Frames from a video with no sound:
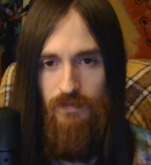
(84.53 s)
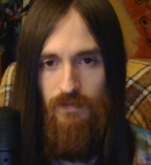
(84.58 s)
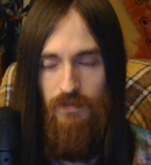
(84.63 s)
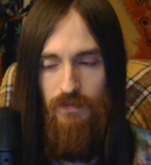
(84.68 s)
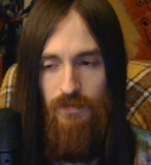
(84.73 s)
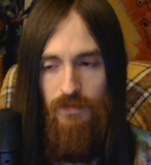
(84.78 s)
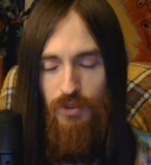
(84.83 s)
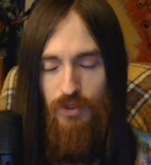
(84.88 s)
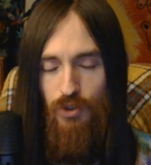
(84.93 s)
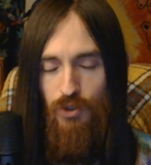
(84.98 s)

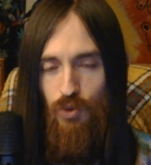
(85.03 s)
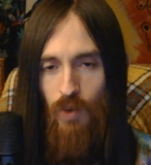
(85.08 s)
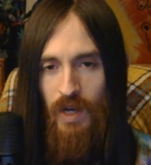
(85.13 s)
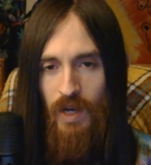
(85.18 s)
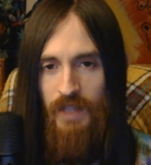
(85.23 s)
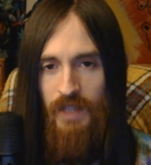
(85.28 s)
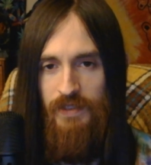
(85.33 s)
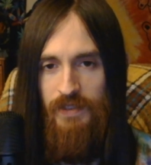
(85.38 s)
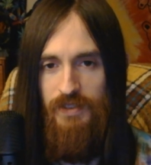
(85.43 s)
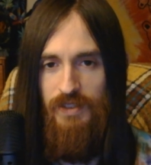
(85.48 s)

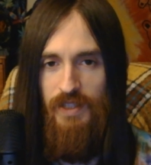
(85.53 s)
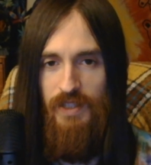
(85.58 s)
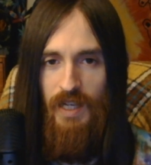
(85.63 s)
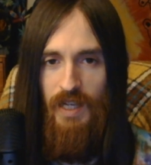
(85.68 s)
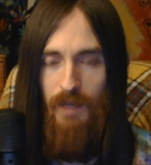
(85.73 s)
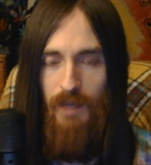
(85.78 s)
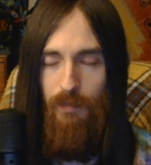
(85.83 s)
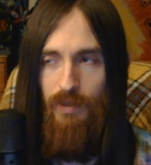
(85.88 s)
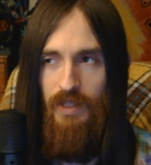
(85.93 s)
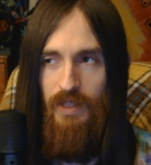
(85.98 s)
nuanced,
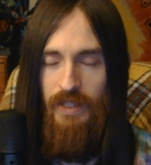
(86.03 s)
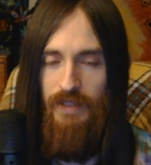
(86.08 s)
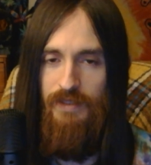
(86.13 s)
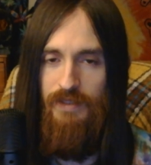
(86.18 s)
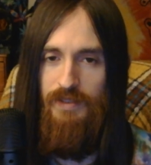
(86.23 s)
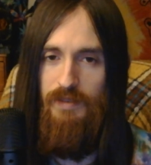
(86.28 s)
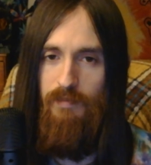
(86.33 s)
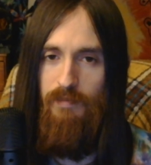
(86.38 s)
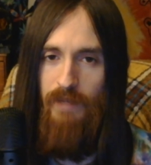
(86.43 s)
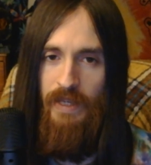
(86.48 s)

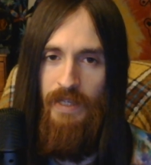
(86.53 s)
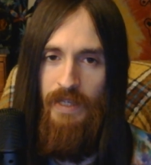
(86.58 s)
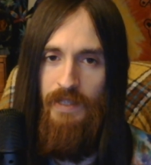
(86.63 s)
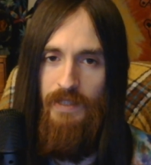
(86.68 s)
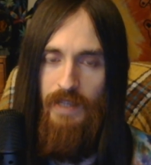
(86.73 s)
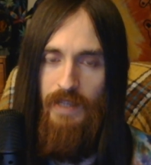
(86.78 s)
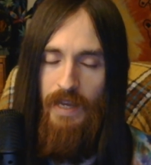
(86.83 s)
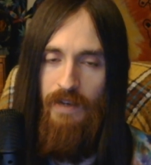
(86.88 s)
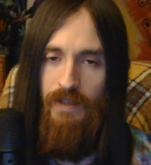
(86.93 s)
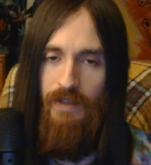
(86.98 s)
complex main
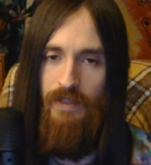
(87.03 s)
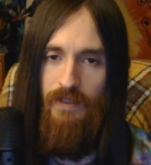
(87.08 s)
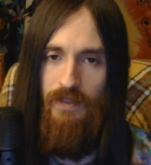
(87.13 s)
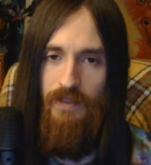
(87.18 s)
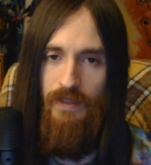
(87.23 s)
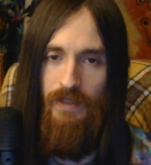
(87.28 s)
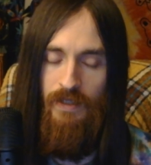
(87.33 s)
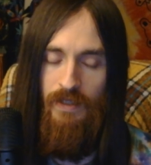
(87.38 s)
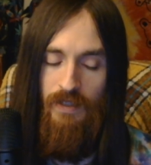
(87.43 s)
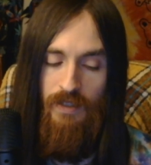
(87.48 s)

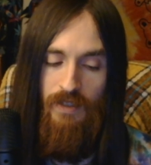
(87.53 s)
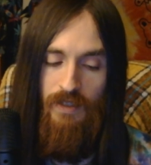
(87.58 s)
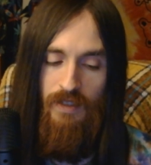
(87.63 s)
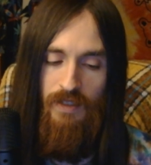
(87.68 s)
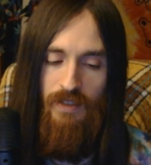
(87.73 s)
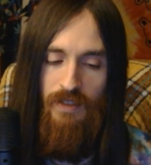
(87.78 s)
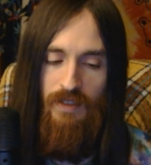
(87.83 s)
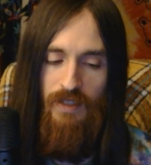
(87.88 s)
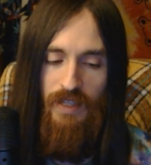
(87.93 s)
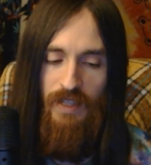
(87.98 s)
character.
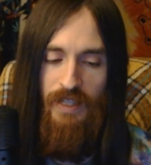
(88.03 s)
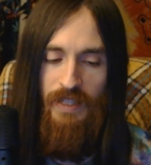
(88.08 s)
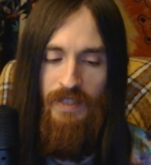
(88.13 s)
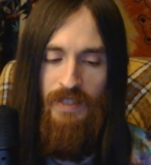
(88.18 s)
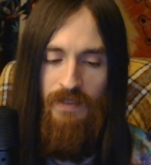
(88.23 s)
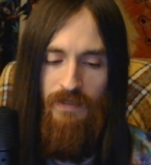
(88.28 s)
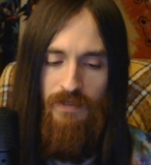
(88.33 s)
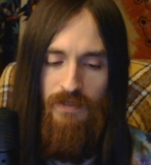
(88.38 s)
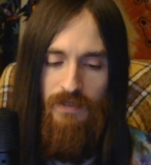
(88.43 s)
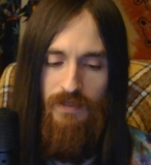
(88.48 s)

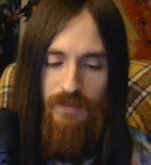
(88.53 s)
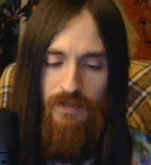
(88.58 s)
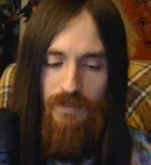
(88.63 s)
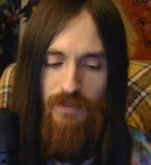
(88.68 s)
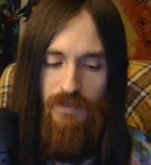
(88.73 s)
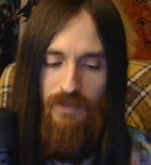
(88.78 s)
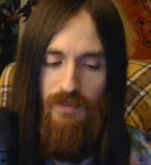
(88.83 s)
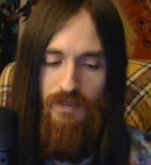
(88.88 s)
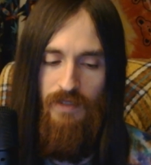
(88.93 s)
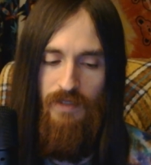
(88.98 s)
And
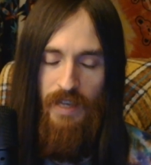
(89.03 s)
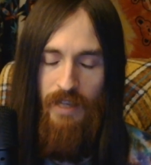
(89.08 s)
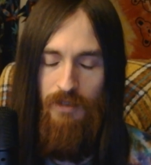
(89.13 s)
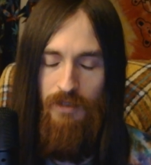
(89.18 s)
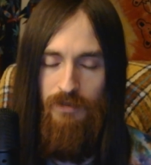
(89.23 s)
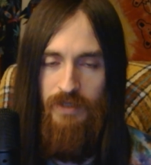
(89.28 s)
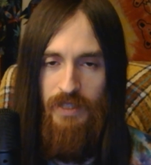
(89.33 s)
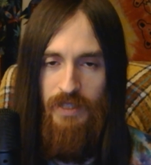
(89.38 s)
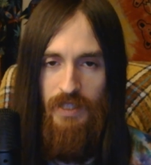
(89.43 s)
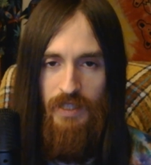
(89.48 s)

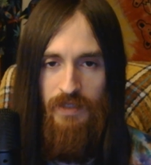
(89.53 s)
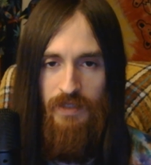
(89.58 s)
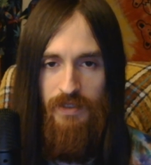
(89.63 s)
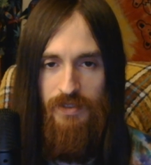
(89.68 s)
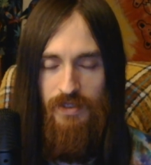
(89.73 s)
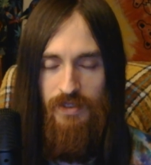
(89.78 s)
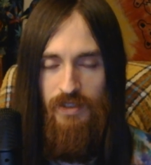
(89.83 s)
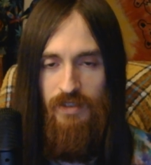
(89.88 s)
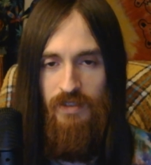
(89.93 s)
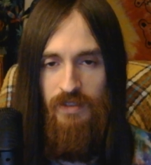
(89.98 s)
Elric in the
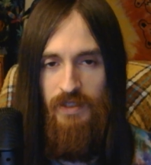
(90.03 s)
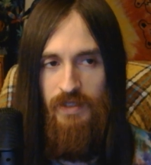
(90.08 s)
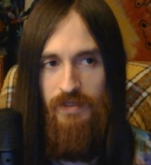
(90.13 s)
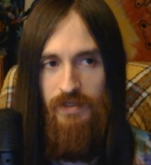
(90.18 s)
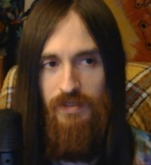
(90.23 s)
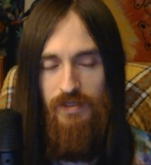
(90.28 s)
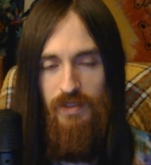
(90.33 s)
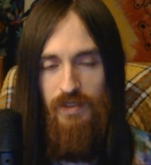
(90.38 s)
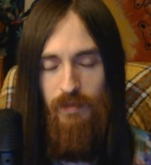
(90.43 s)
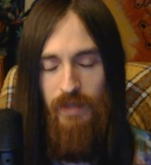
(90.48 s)

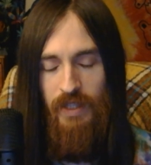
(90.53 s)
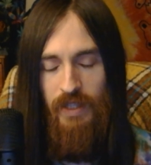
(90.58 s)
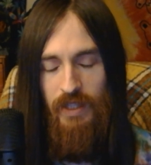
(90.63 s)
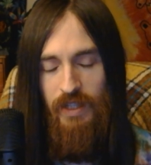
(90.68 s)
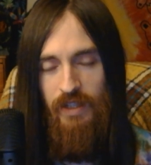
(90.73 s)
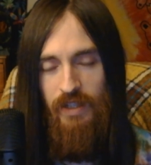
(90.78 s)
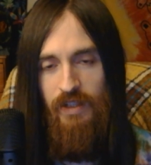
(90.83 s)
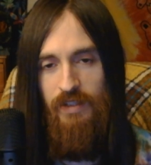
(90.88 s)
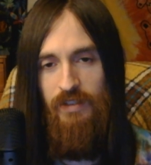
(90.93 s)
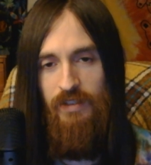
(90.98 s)
series, the main
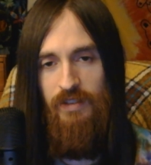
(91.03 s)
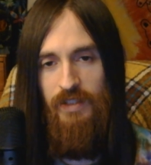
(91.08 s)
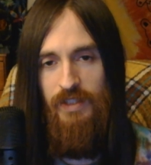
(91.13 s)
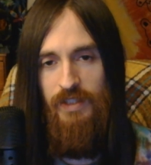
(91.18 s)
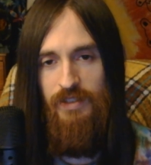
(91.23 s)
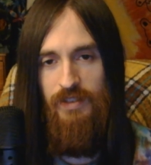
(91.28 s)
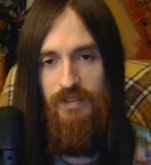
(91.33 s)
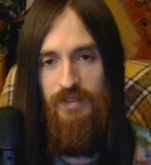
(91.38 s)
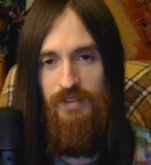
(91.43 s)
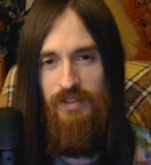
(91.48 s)
character,
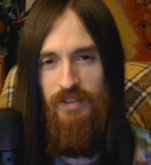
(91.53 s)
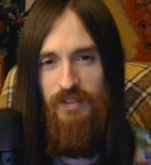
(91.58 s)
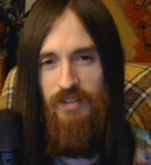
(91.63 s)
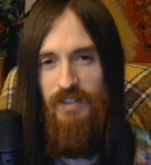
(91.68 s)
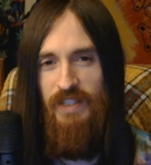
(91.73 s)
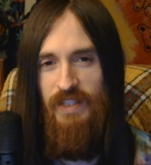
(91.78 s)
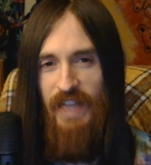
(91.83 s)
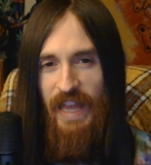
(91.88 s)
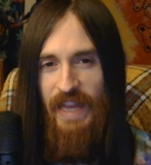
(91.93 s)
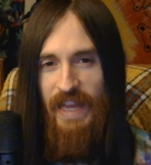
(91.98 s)
he's considered
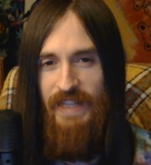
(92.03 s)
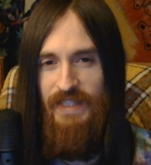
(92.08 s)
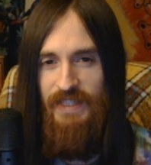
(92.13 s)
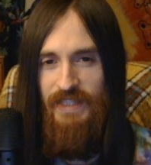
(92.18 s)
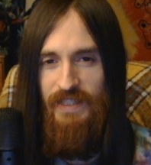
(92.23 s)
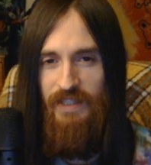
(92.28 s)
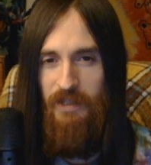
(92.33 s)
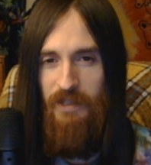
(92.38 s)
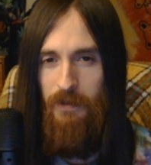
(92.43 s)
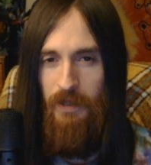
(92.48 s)
an
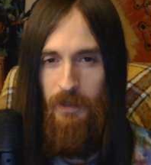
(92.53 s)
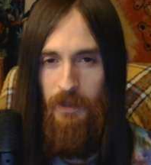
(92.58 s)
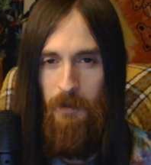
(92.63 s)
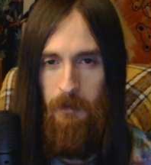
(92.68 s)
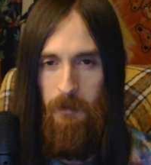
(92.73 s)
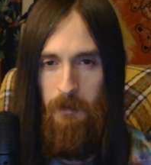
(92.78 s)
anti-hero.